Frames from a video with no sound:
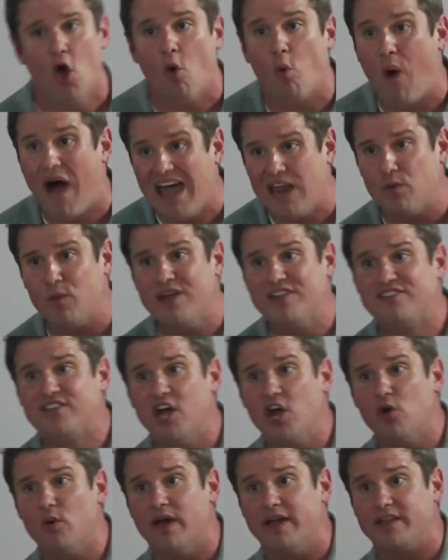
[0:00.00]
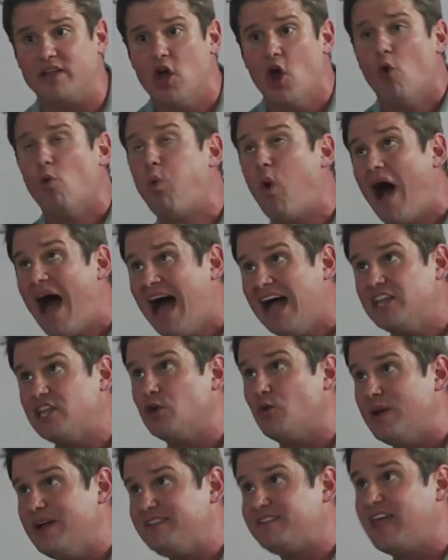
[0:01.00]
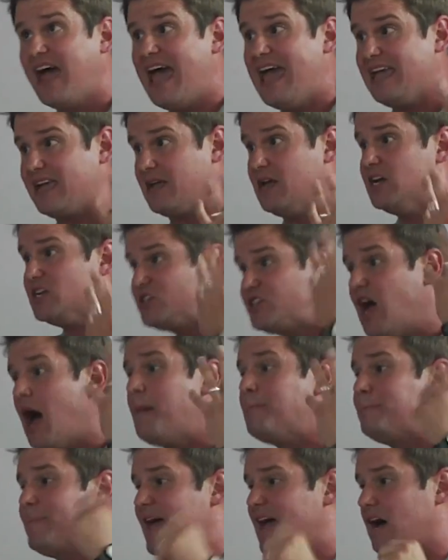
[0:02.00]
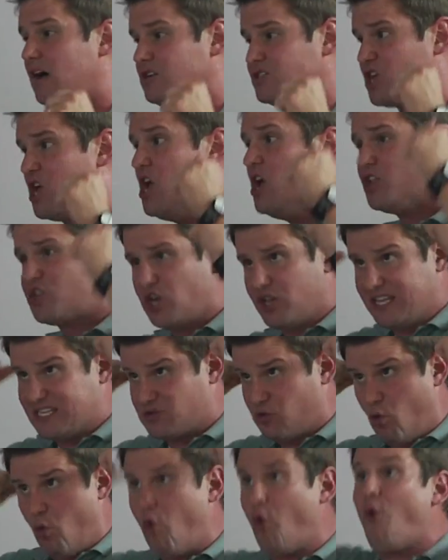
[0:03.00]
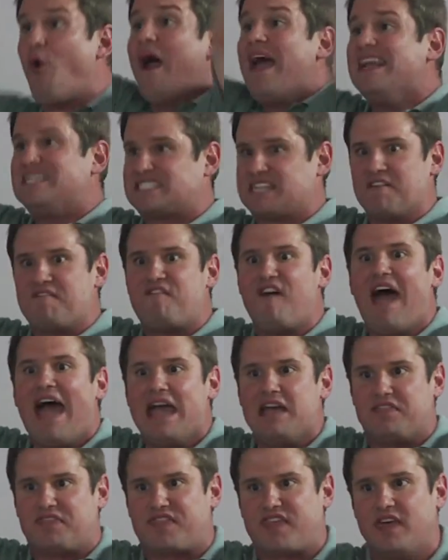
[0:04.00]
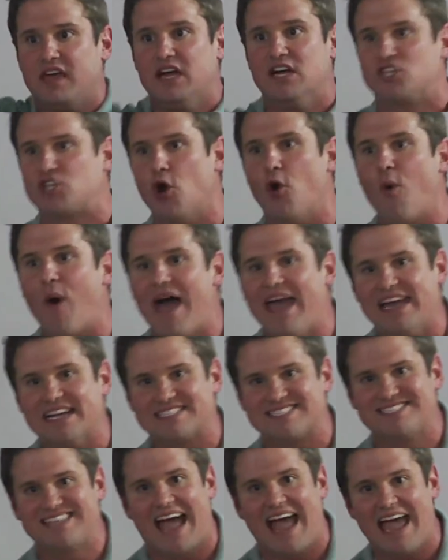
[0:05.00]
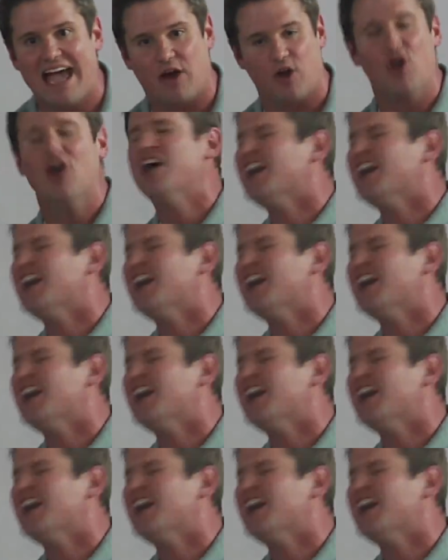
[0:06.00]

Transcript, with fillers: Why do we do it? Why do we take dumbbells to this race of faith to weigh us down?